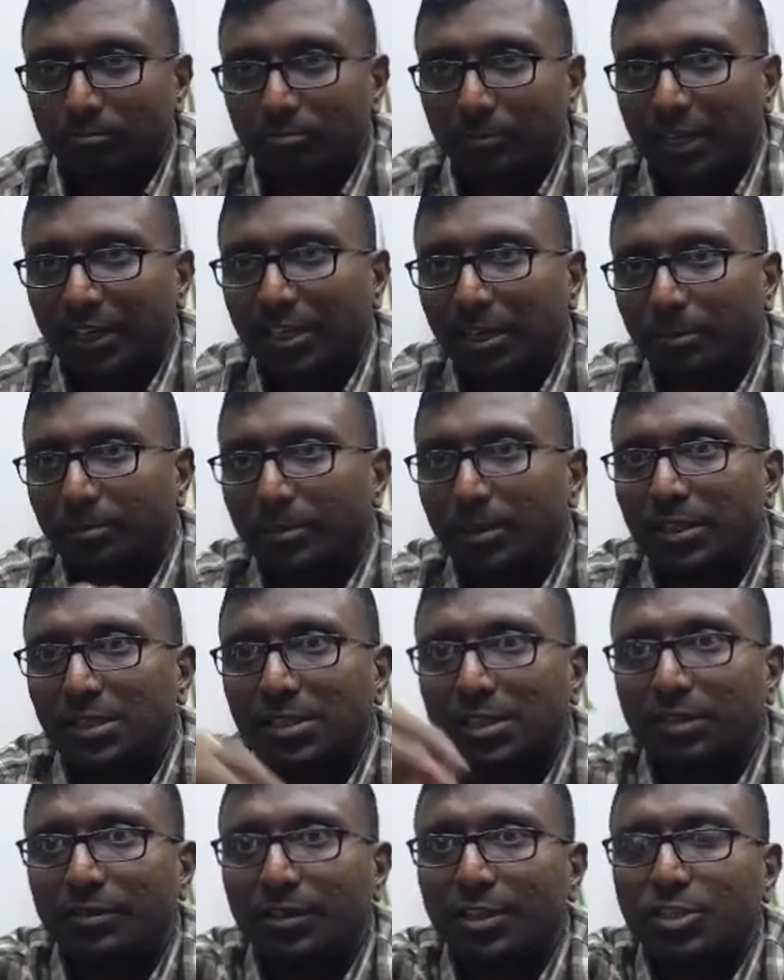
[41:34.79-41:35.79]
my company
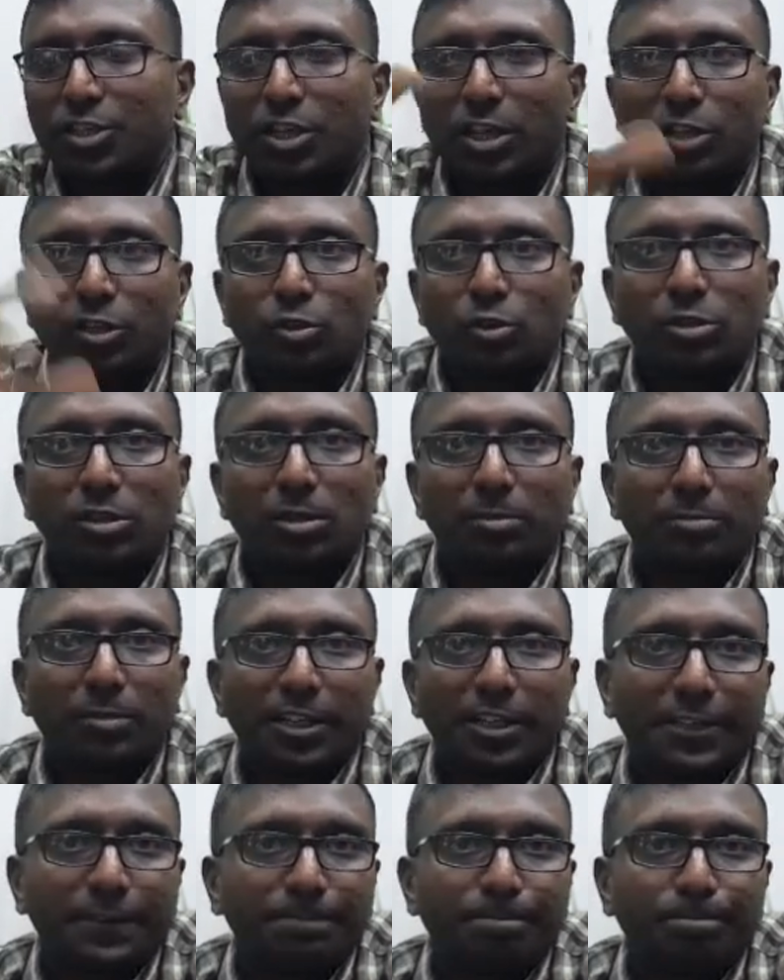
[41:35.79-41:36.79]
is giving shares to
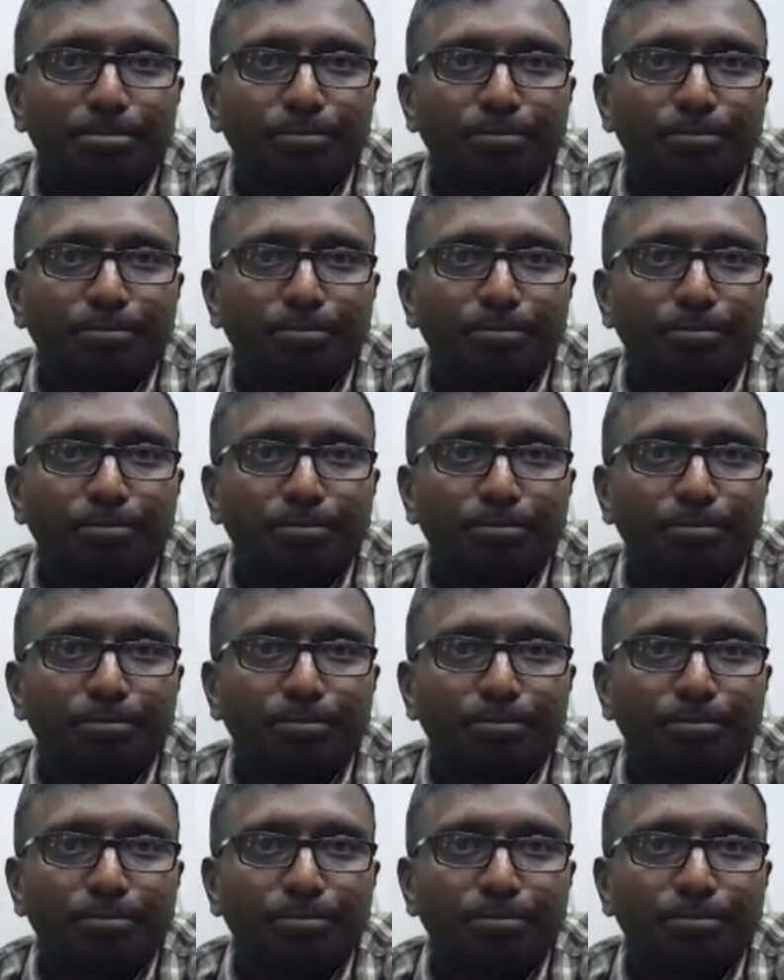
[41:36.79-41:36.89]
somebody.